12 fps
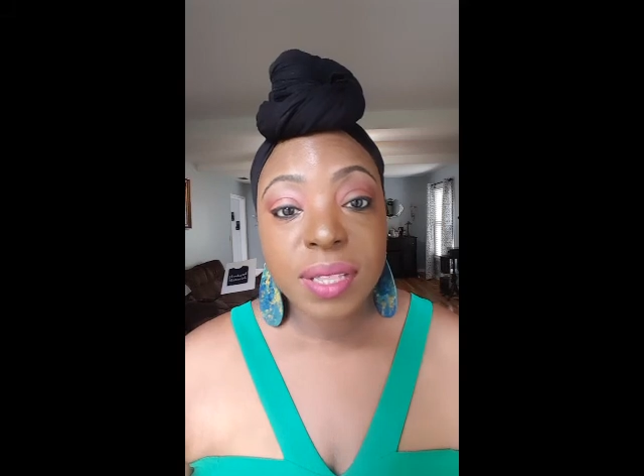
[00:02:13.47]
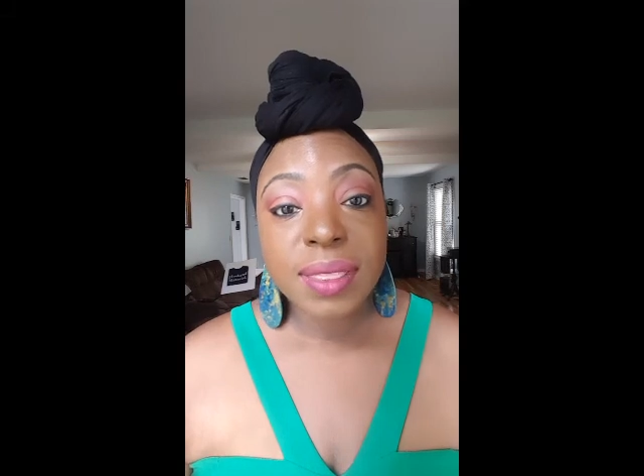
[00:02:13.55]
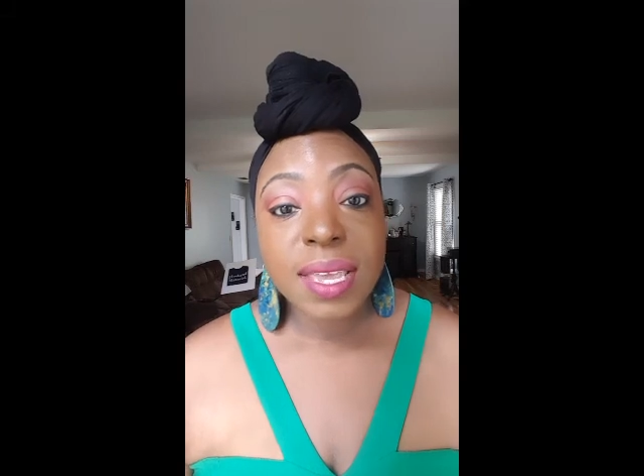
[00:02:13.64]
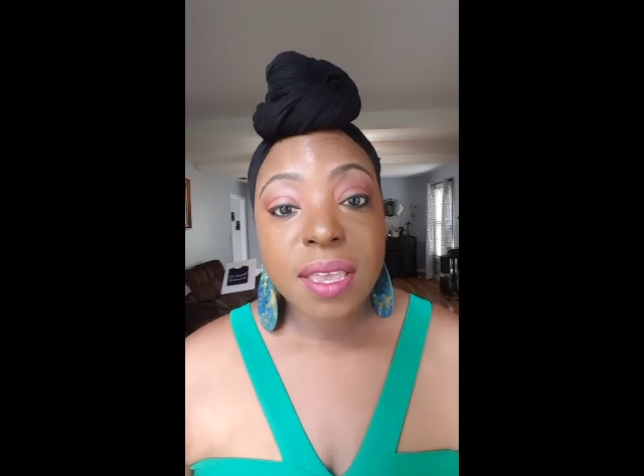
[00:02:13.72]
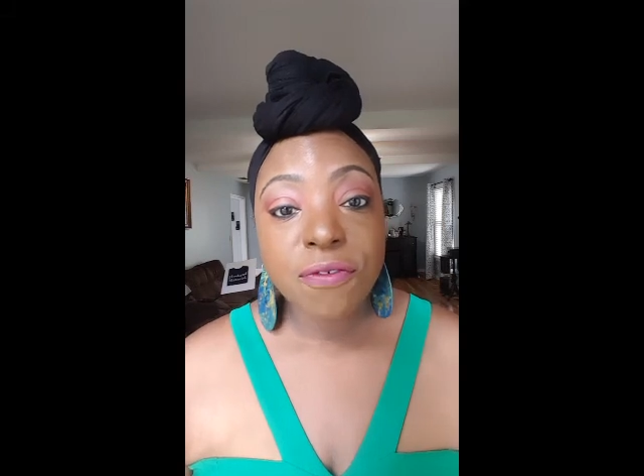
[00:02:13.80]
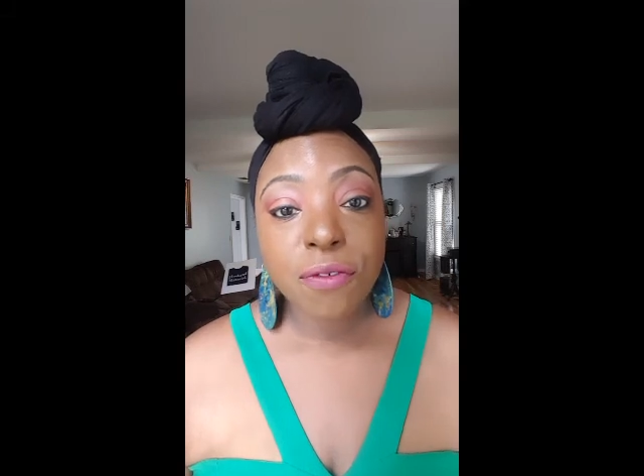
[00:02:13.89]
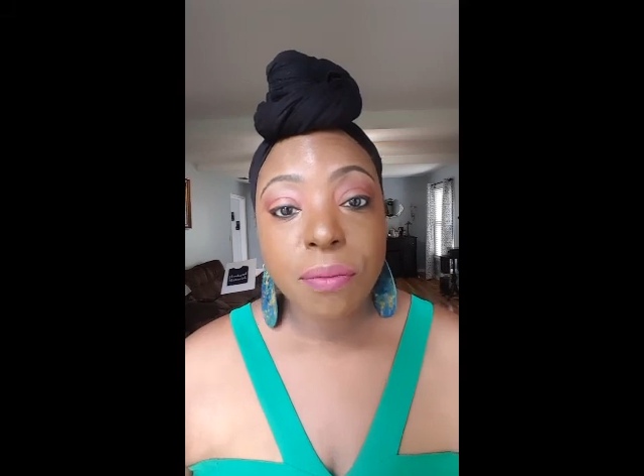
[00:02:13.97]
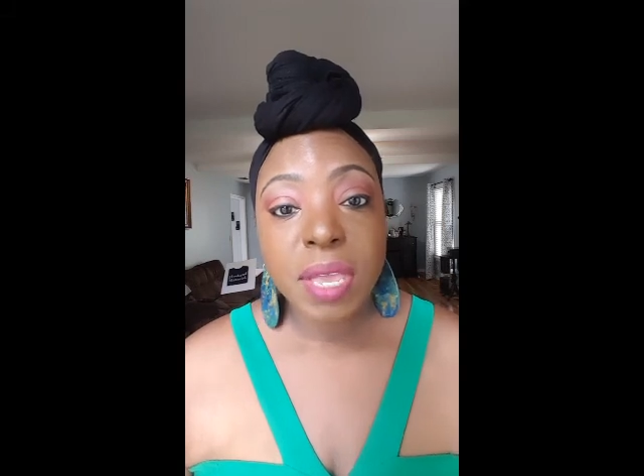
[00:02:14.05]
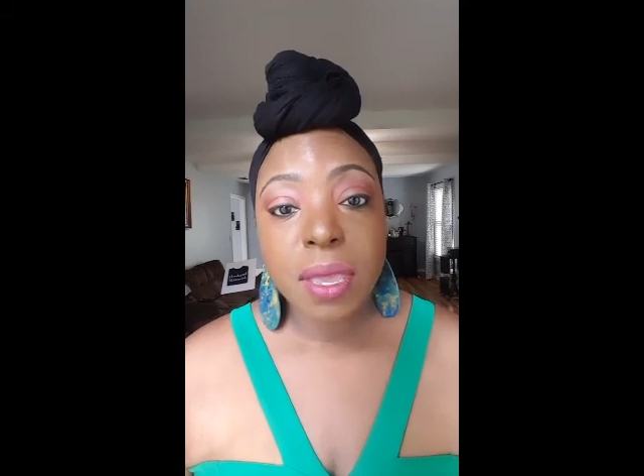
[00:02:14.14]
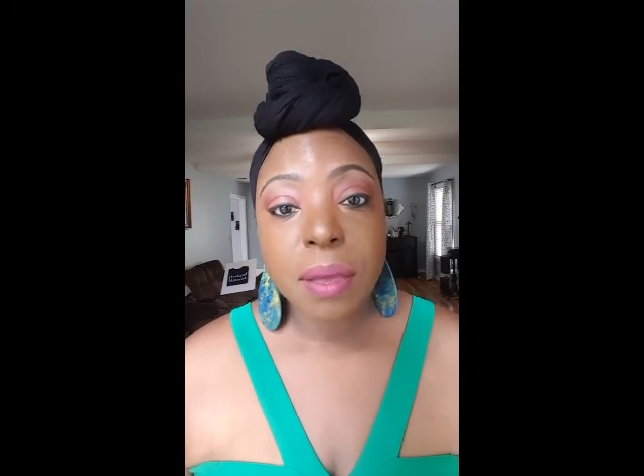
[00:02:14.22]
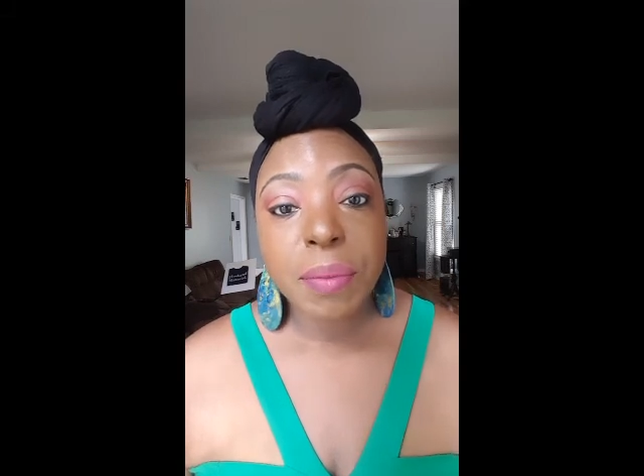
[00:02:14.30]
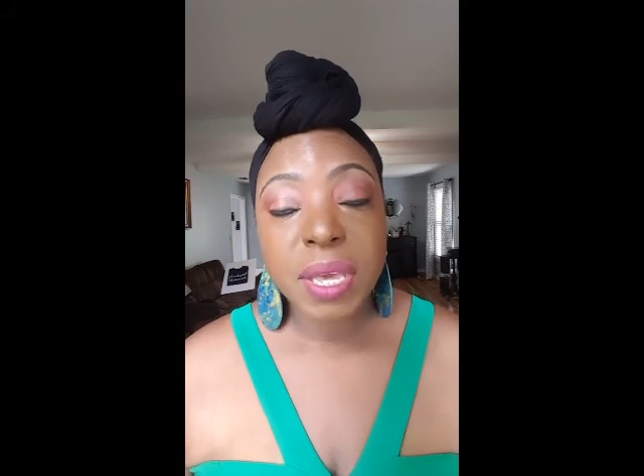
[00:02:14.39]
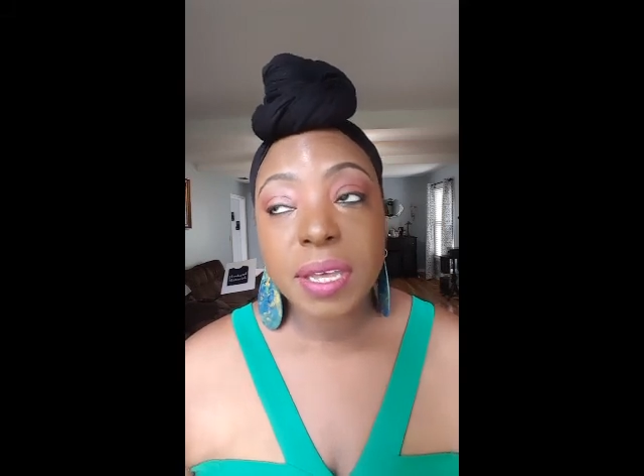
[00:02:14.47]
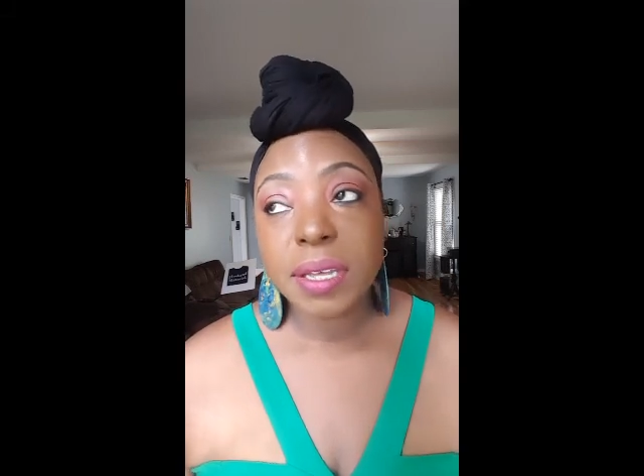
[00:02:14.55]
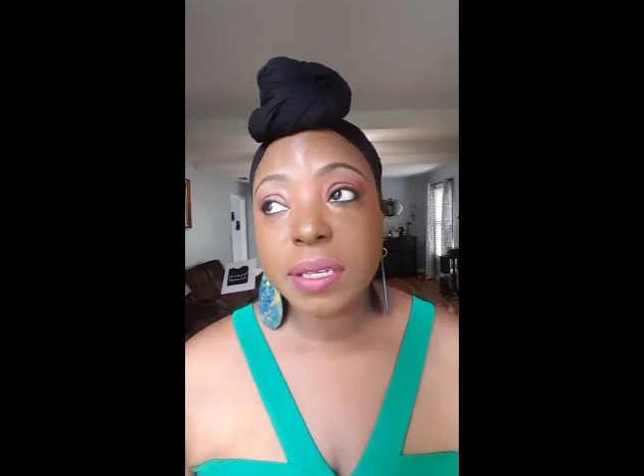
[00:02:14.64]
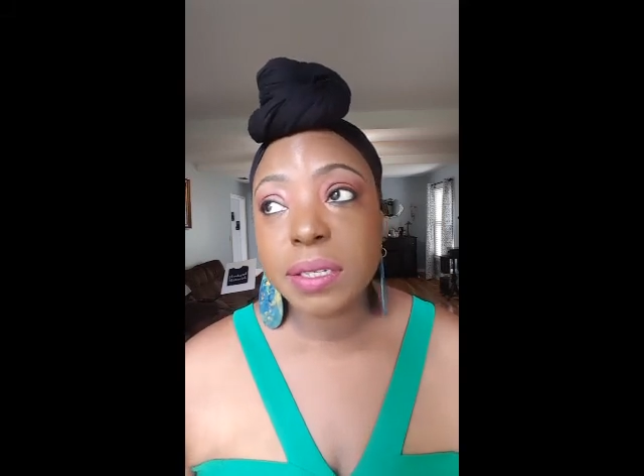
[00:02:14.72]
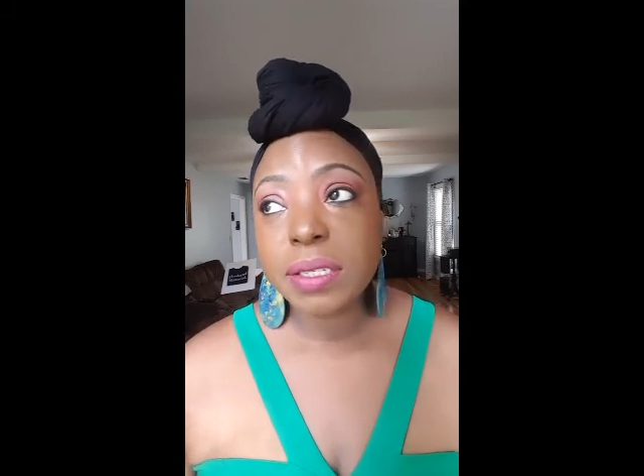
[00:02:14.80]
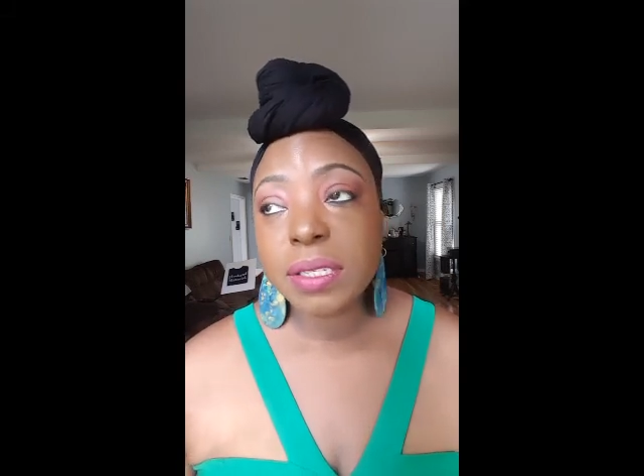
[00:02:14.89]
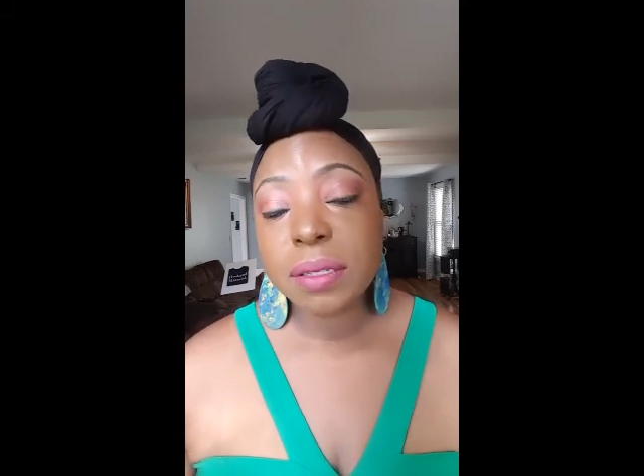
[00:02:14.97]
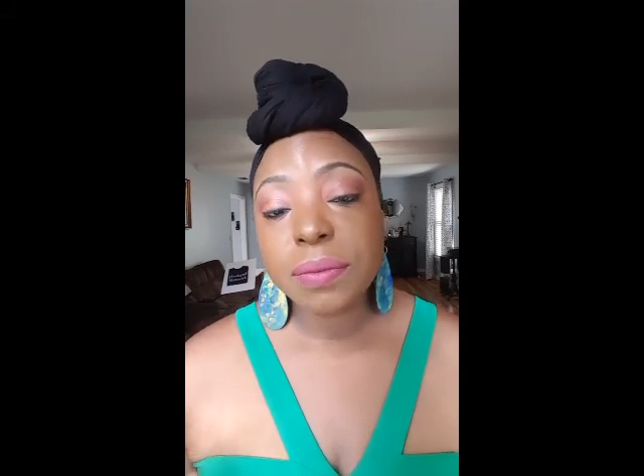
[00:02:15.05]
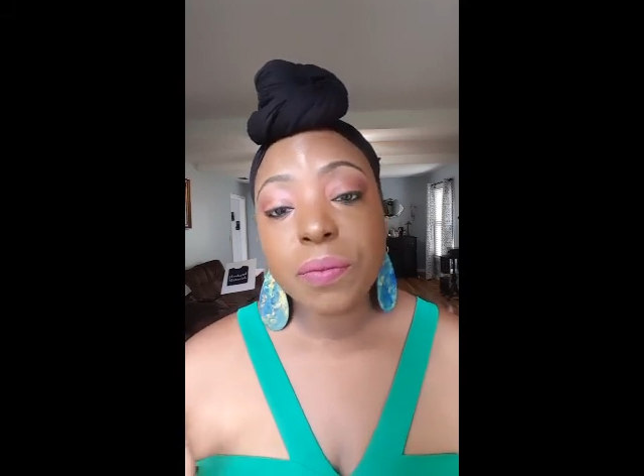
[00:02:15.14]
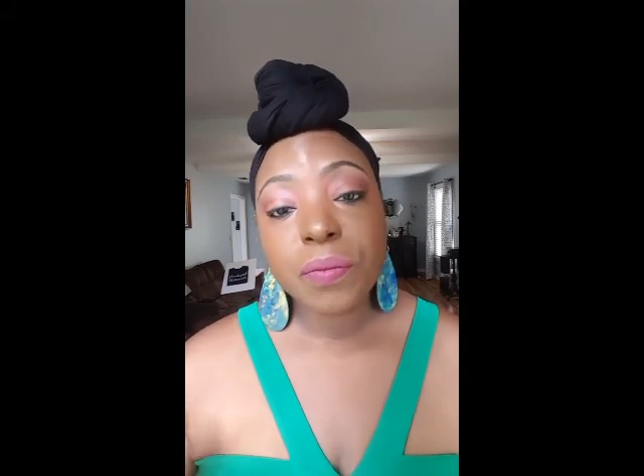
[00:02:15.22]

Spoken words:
thing for me because